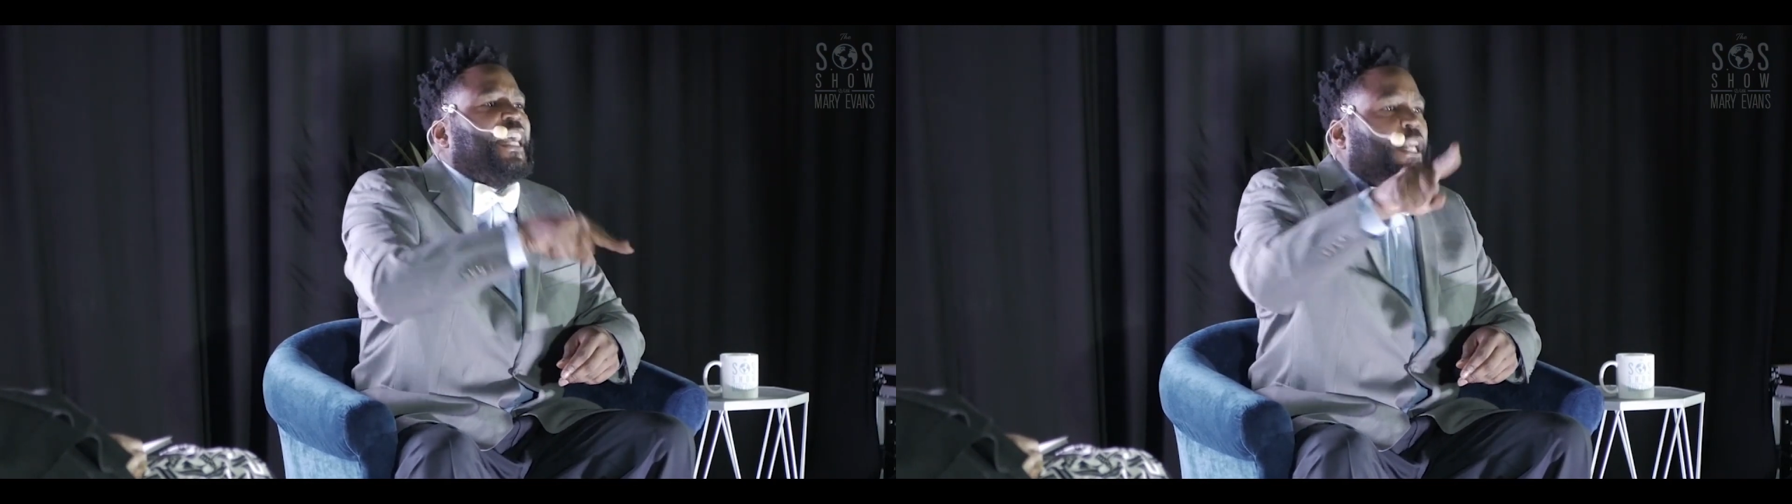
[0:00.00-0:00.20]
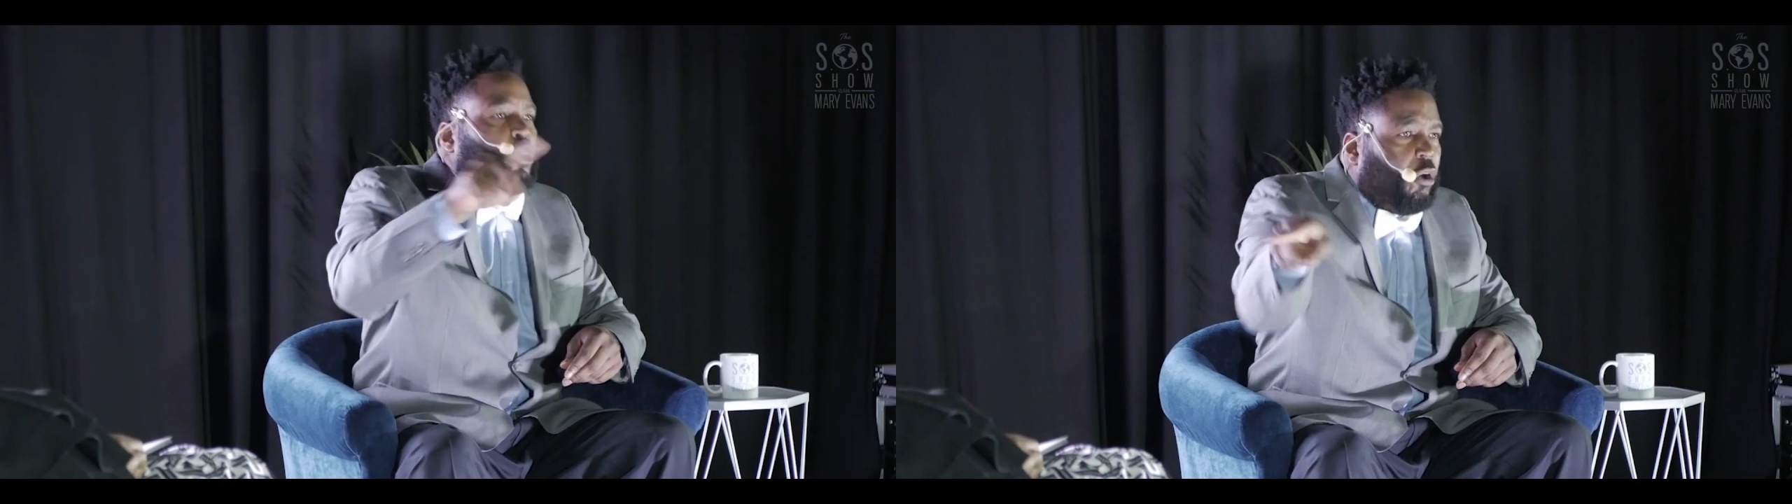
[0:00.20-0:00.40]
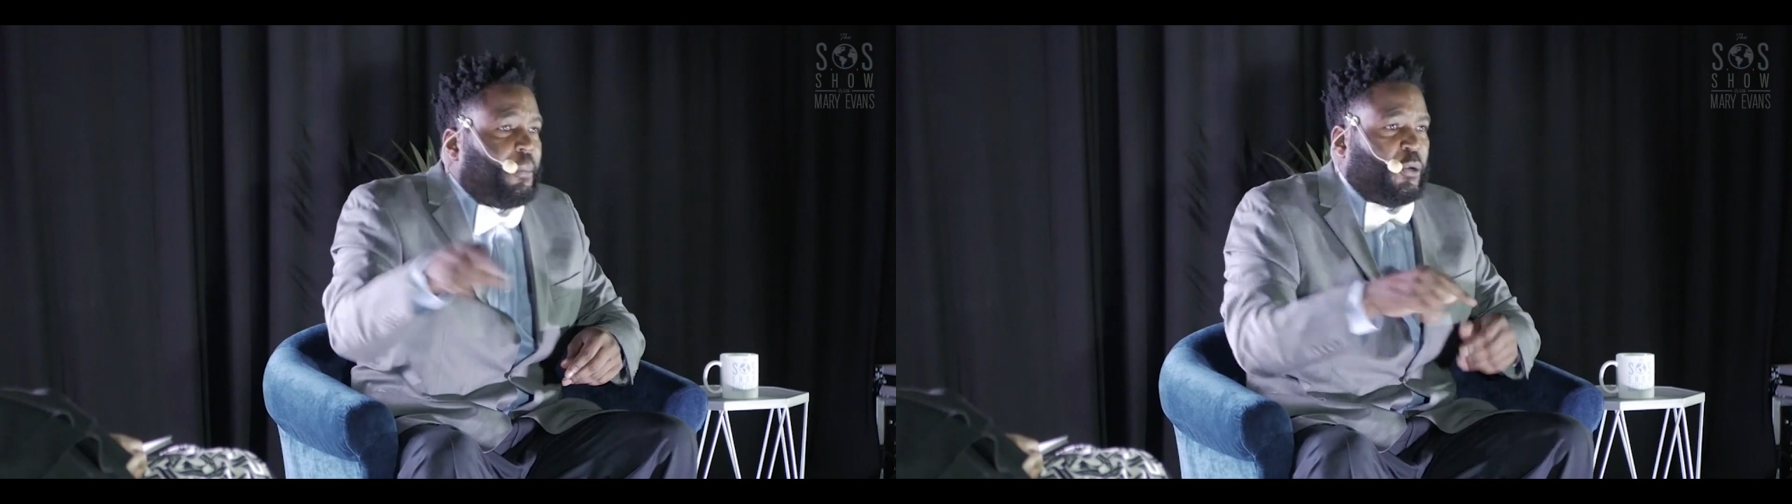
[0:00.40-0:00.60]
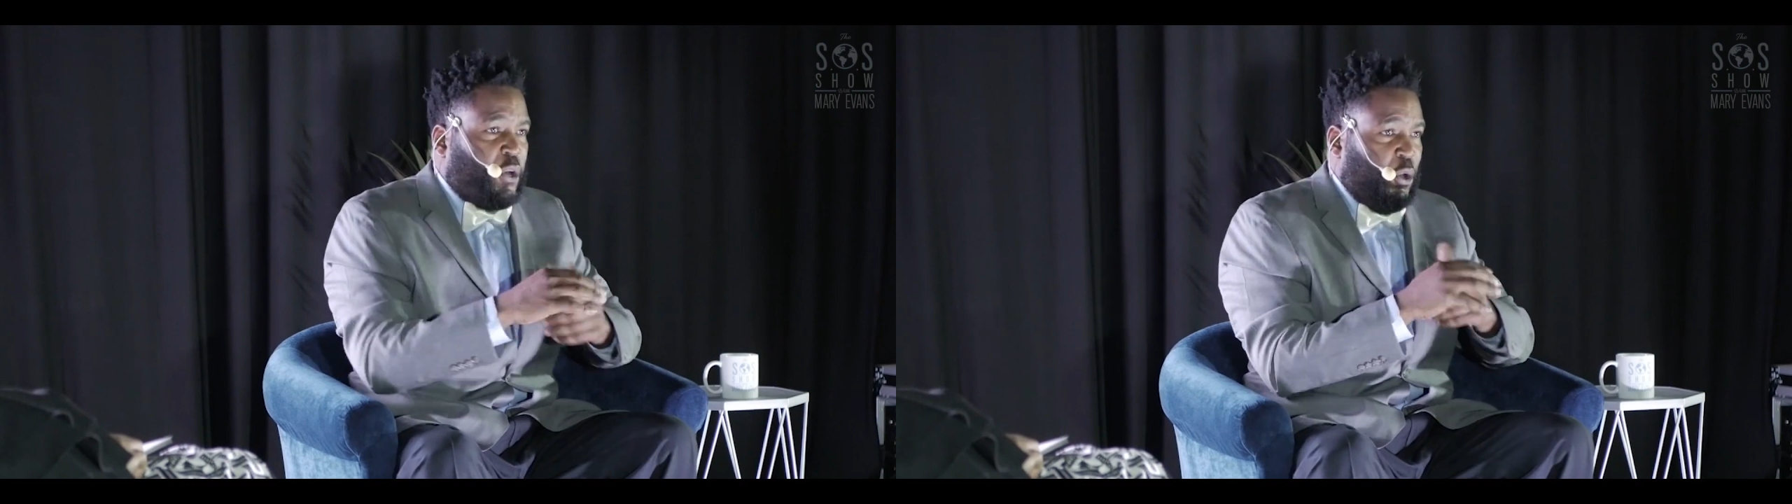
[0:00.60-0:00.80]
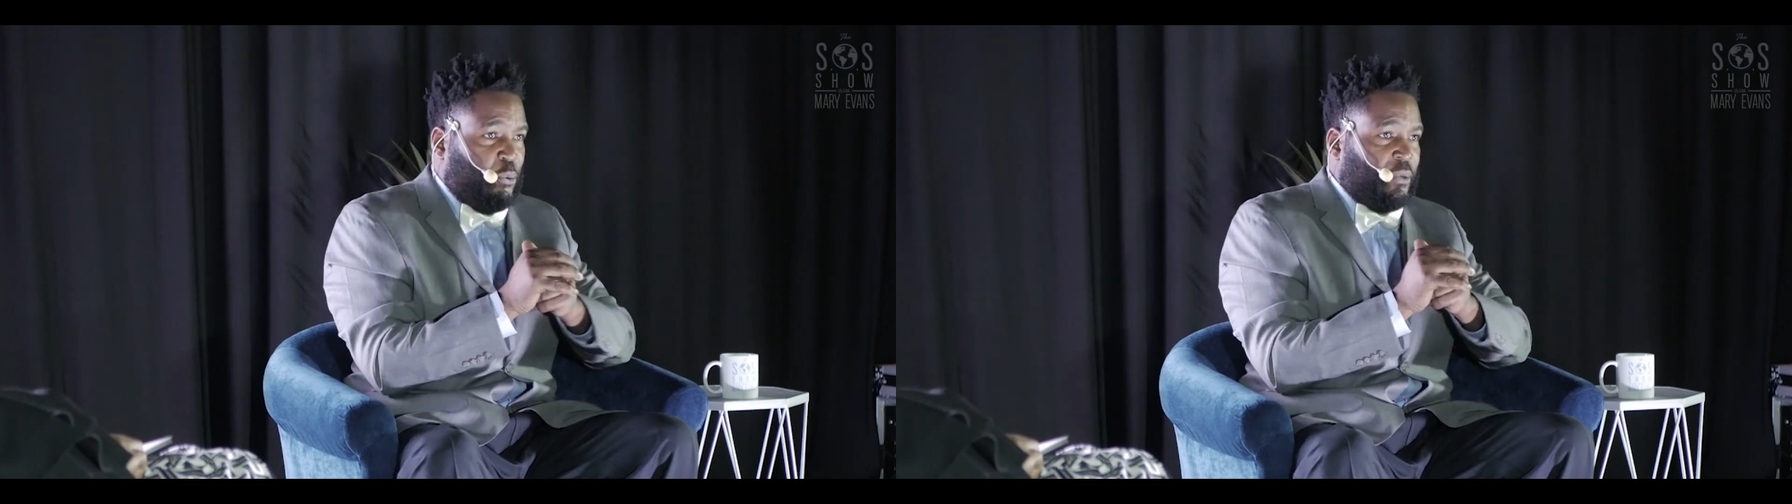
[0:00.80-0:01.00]
in the criminal
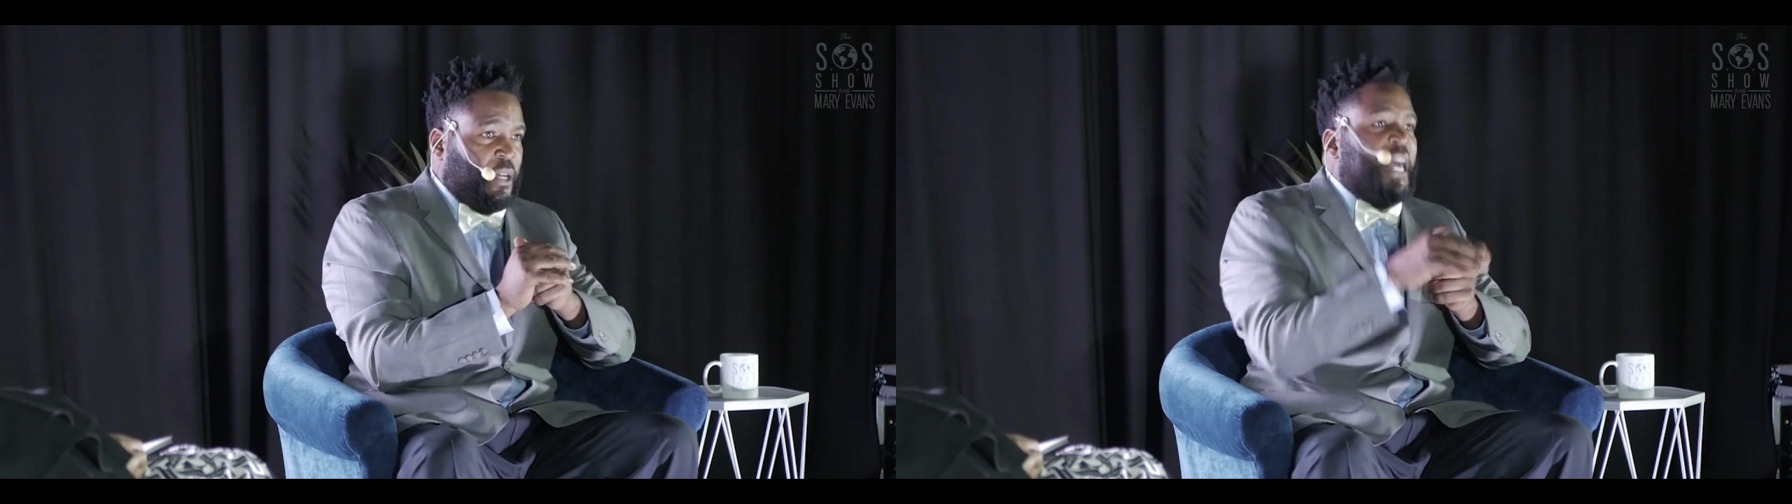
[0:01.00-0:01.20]
code?